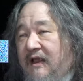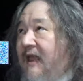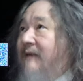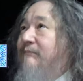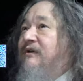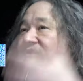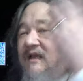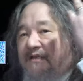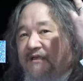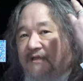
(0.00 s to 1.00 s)
and
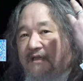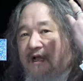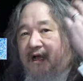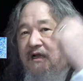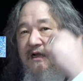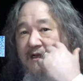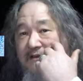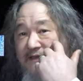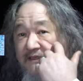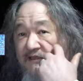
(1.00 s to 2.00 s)
present it to the uh,
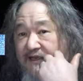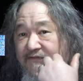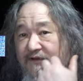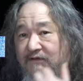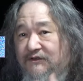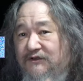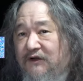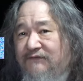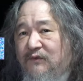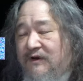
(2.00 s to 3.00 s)
next level of the
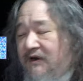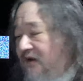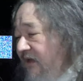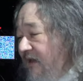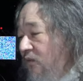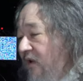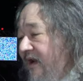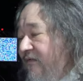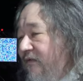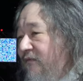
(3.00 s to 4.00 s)
software in
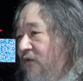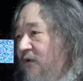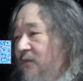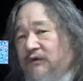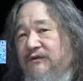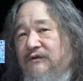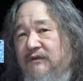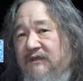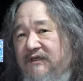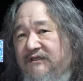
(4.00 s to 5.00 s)
whatever form will do the
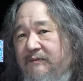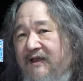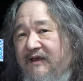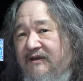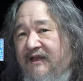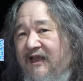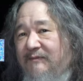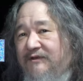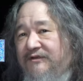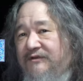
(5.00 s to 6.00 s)
least amount of
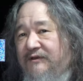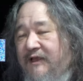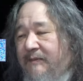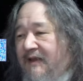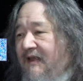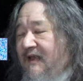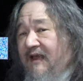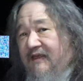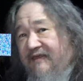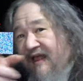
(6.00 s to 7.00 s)
damage to them.
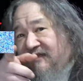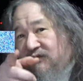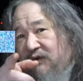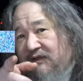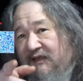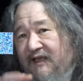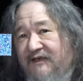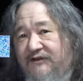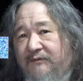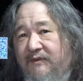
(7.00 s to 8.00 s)
And that's what
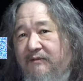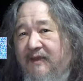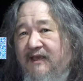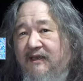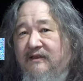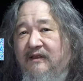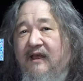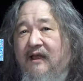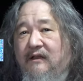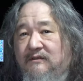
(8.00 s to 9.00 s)
led to me making the
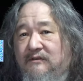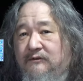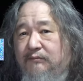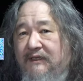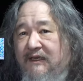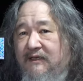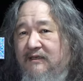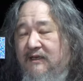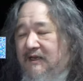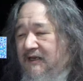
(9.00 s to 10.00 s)
L2 plate
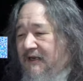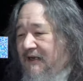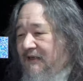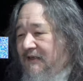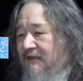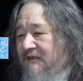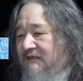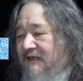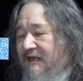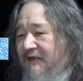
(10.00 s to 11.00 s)
uh, uh, to
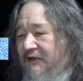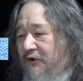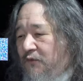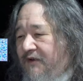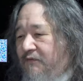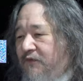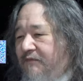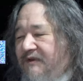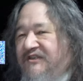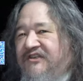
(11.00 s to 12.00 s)
say, you know, we, we've
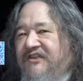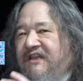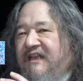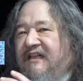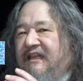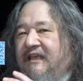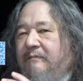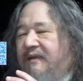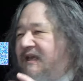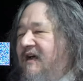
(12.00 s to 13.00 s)
been sneakily,
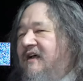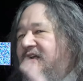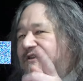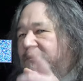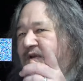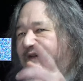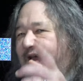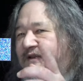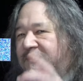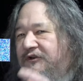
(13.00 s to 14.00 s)
because we've
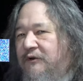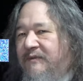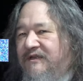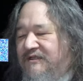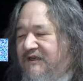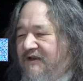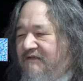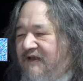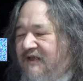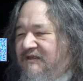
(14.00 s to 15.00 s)
had deterministic
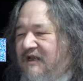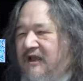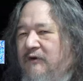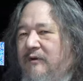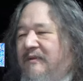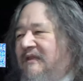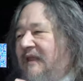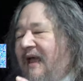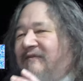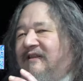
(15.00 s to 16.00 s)
events, we've been
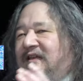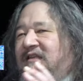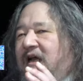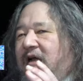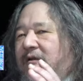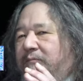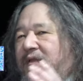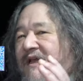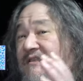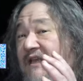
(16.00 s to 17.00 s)
having the, the
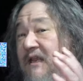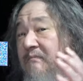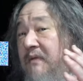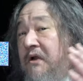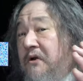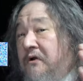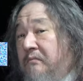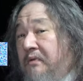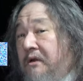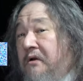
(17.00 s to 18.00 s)
plates getting bigger and
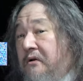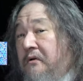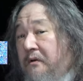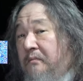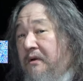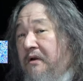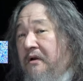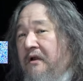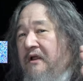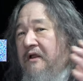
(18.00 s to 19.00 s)
bigger and
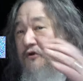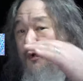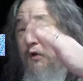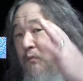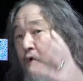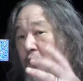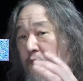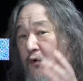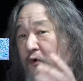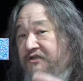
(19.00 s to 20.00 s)
bigger, doing more and
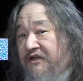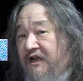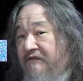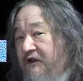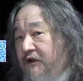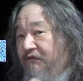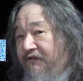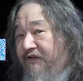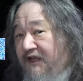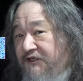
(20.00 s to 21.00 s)
more stuff in it. We
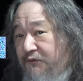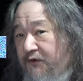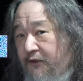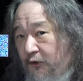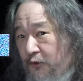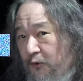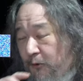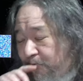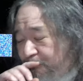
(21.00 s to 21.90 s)
feel like it's really cool